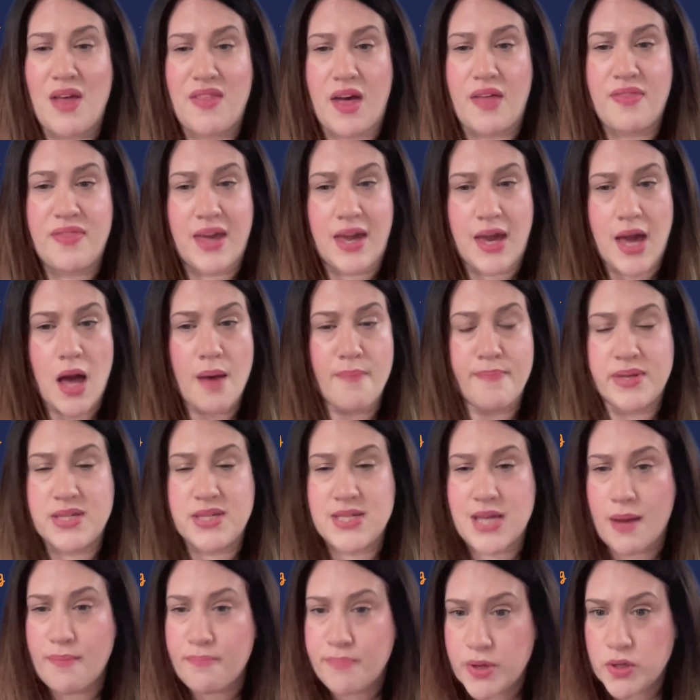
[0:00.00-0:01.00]
that they can't be
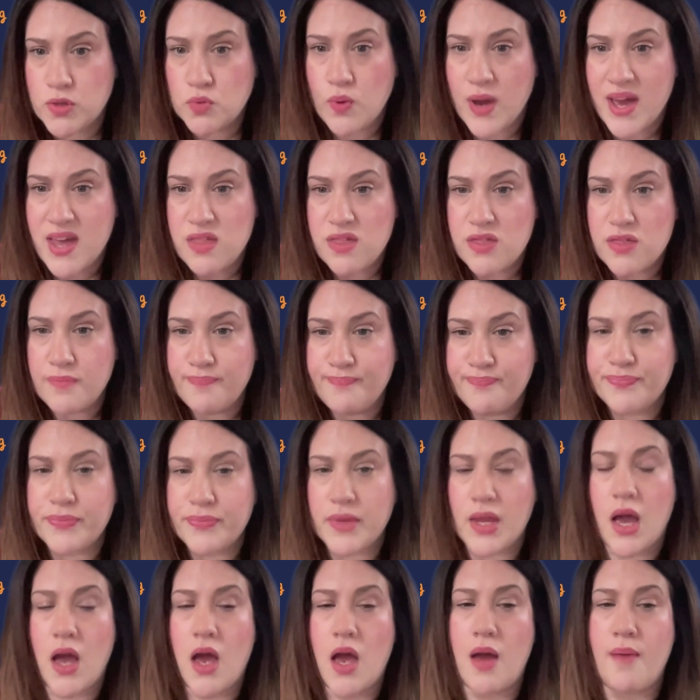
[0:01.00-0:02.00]
tampered with
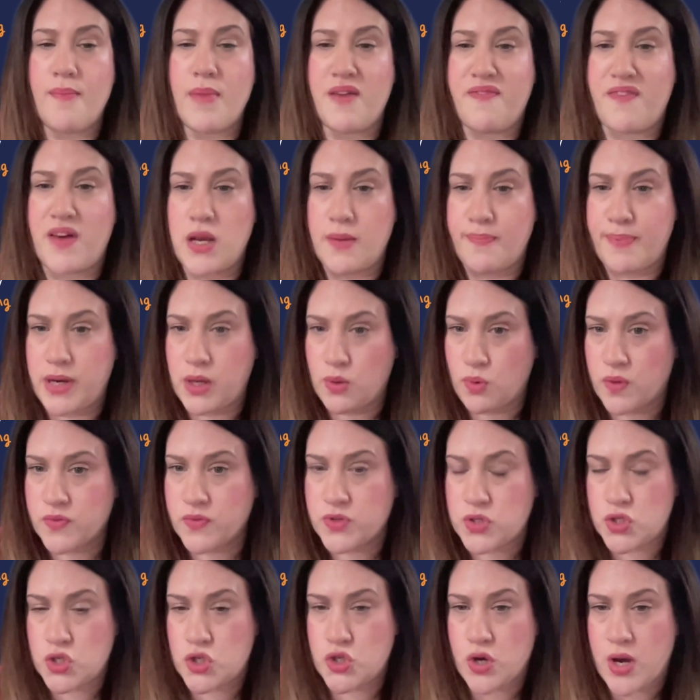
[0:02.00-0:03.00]
if anybody
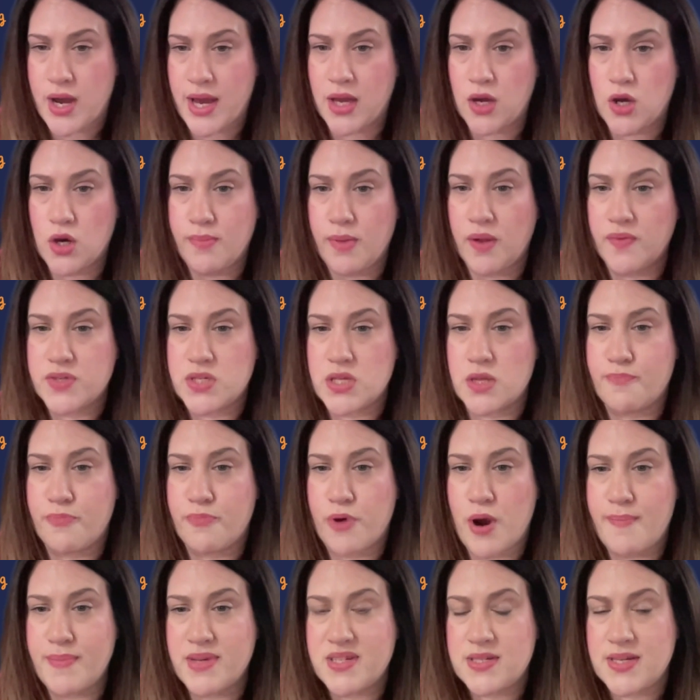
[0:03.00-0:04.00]
wants to try and come onto the
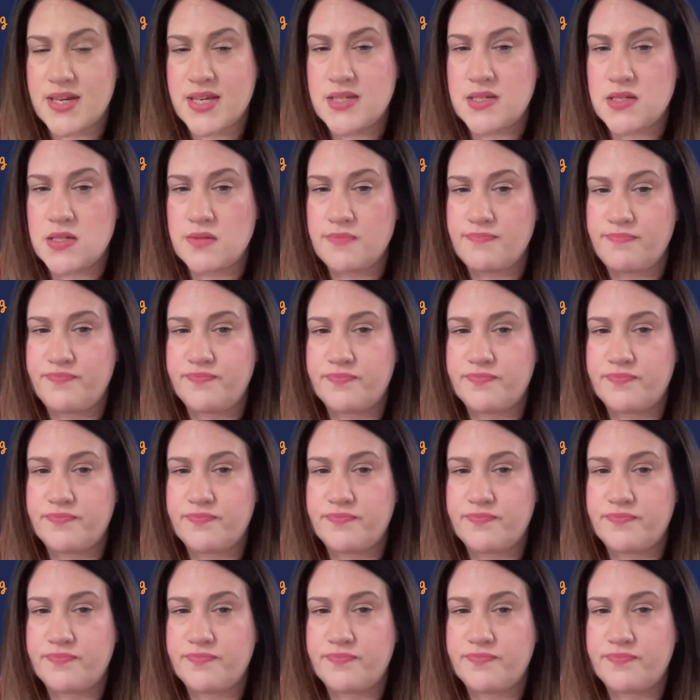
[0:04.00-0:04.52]
premises.